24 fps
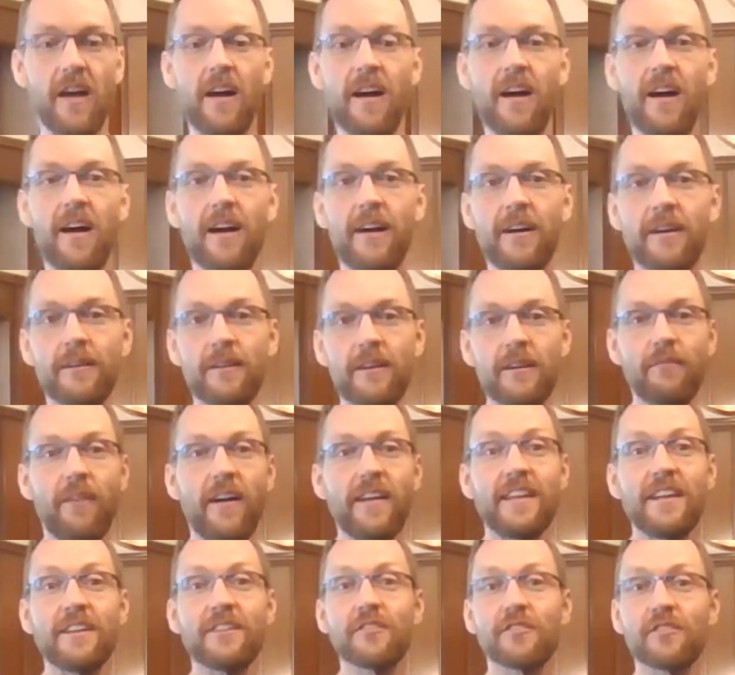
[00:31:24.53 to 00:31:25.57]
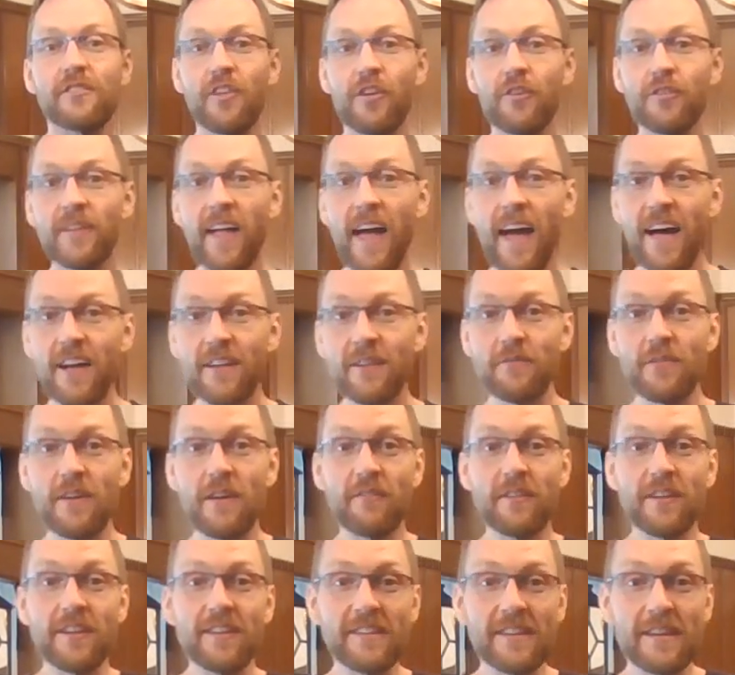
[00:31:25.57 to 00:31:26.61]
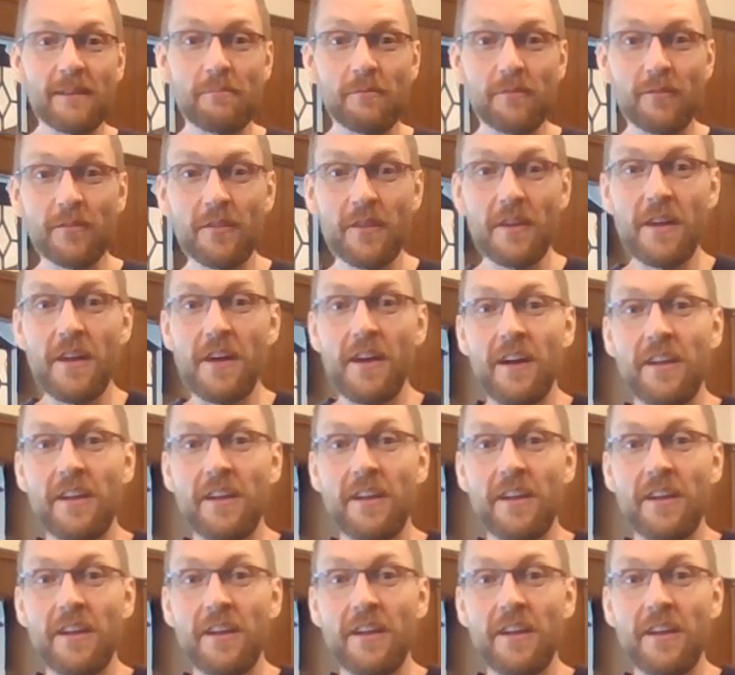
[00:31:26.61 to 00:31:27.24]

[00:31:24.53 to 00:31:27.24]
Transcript: If I need to slow down, if you have any tips